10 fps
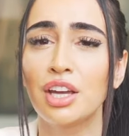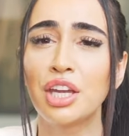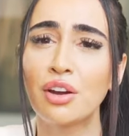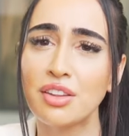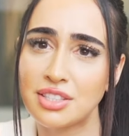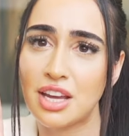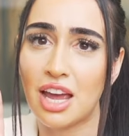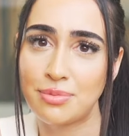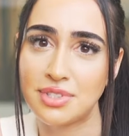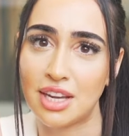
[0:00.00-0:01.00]
Here are the
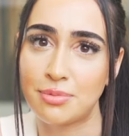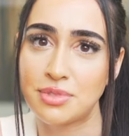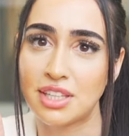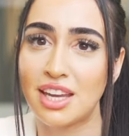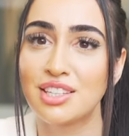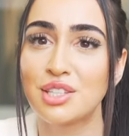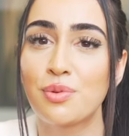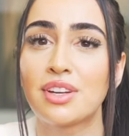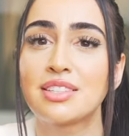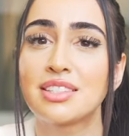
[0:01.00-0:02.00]
timestamps in case you
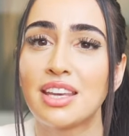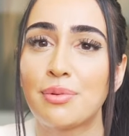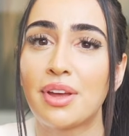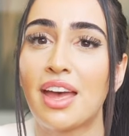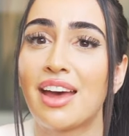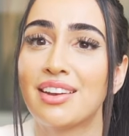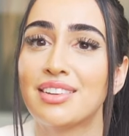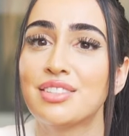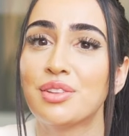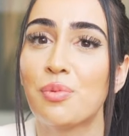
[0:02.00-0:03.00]
want to skip ahead
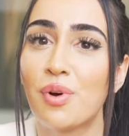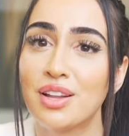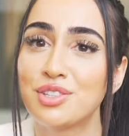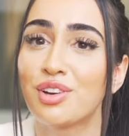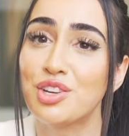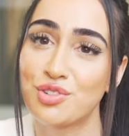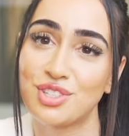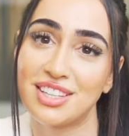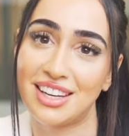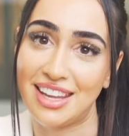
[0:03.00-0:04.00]
to the ones you're interested